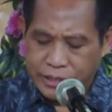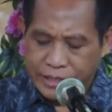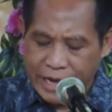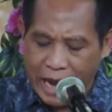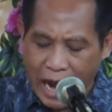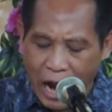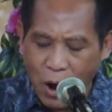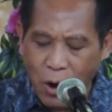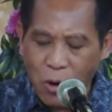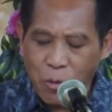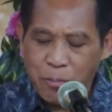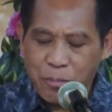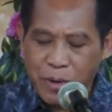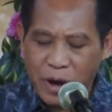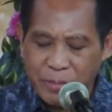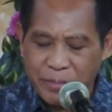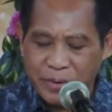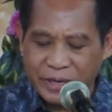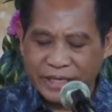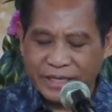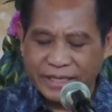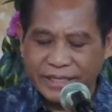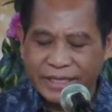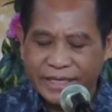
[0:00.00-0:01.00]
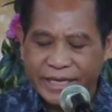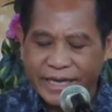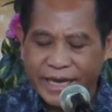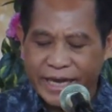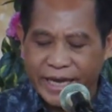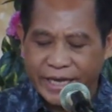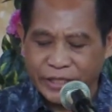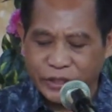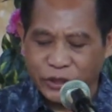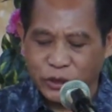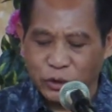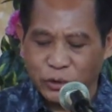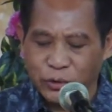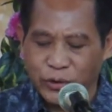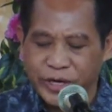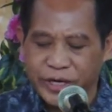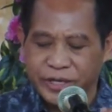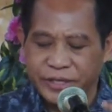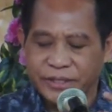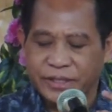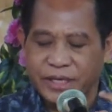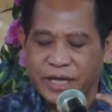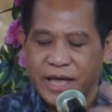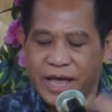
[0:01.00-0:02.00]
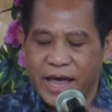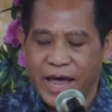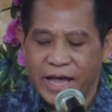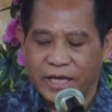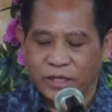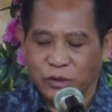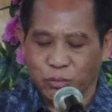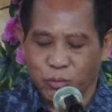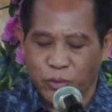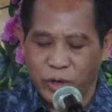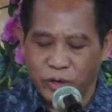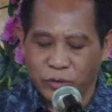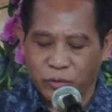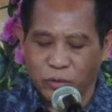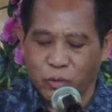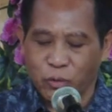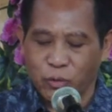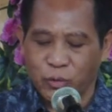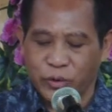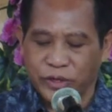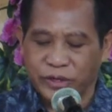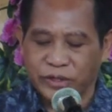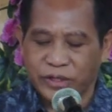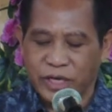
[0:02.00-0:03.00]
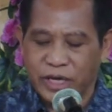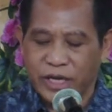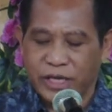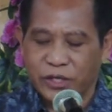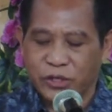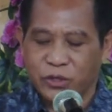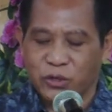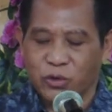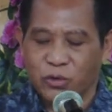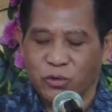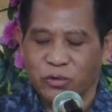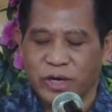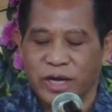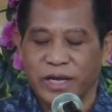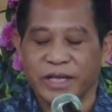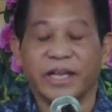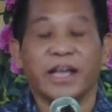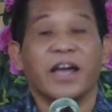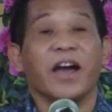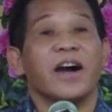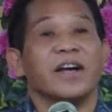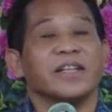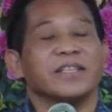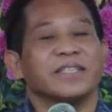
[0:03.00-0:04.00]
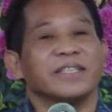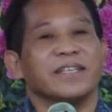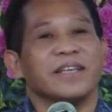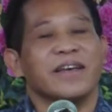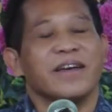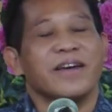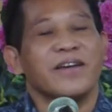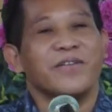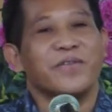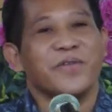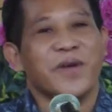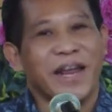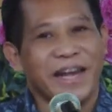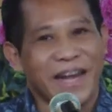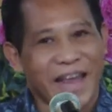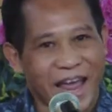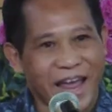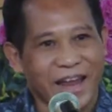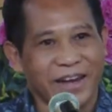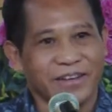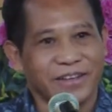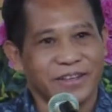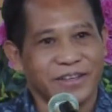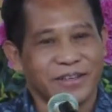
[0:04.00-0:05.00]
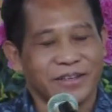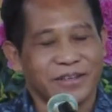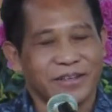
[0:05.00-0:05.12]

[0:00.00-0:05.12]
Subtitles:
now permanently enjoys as one who is enthroned at God's right hand.